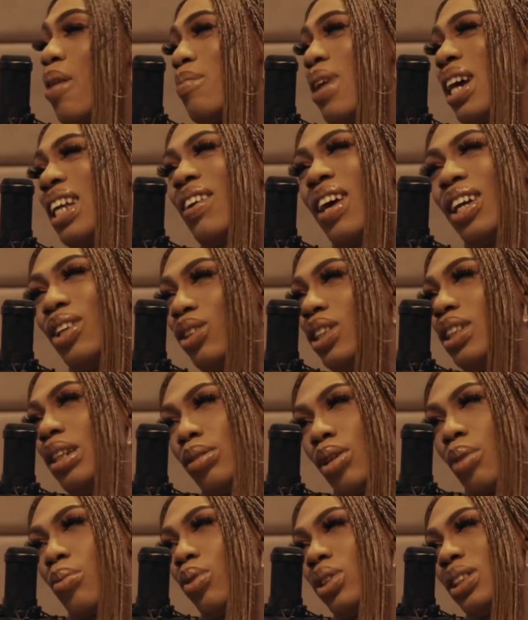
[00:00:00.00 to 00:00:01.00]
But I never knew the
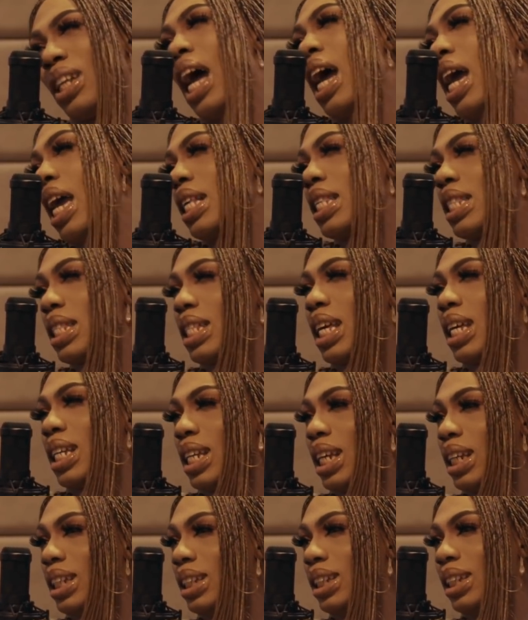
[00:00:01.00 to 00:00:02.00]
trouble was that
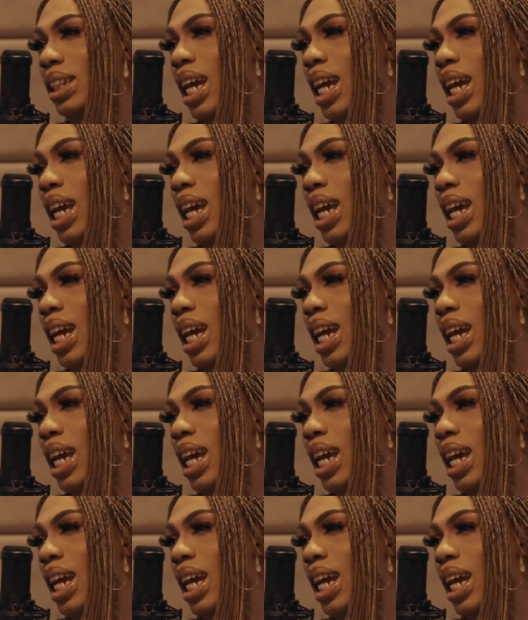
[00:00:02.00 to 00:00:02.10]
extended.